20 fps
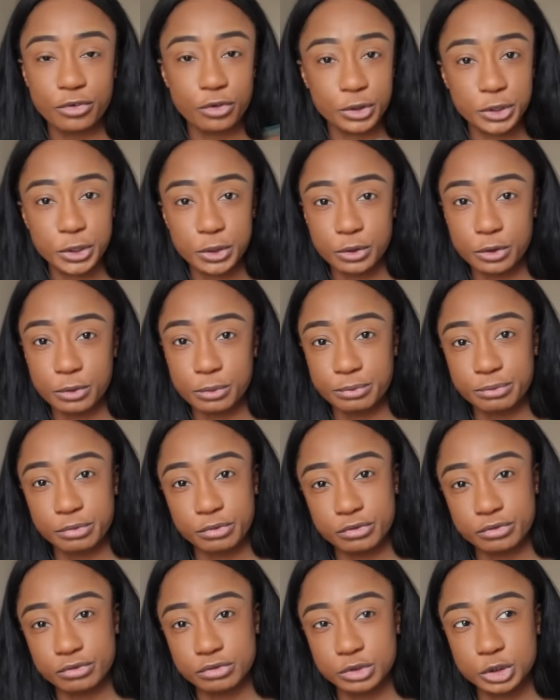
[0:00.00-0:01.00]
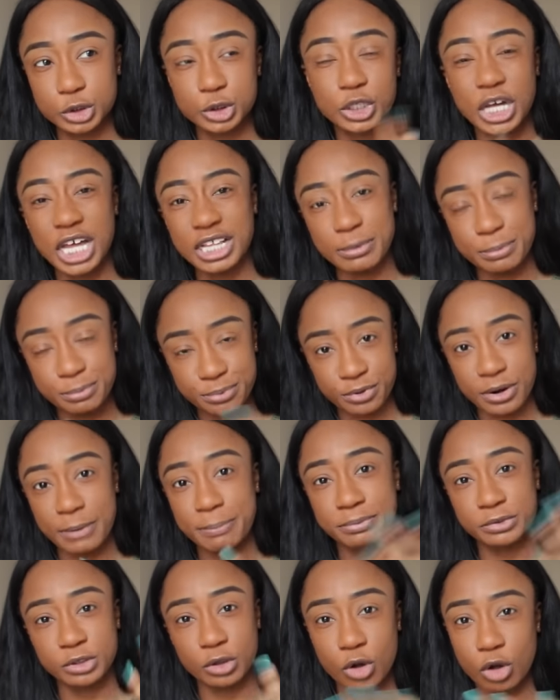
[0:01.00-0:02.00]
to kind of
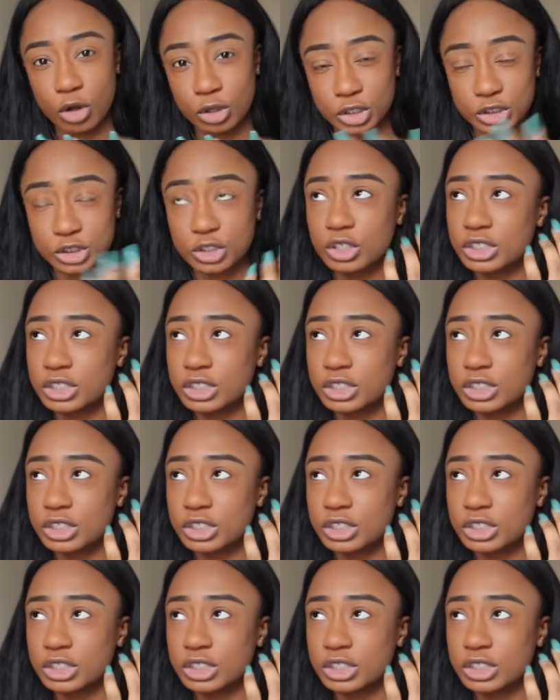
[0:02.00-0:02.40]
prep the colors,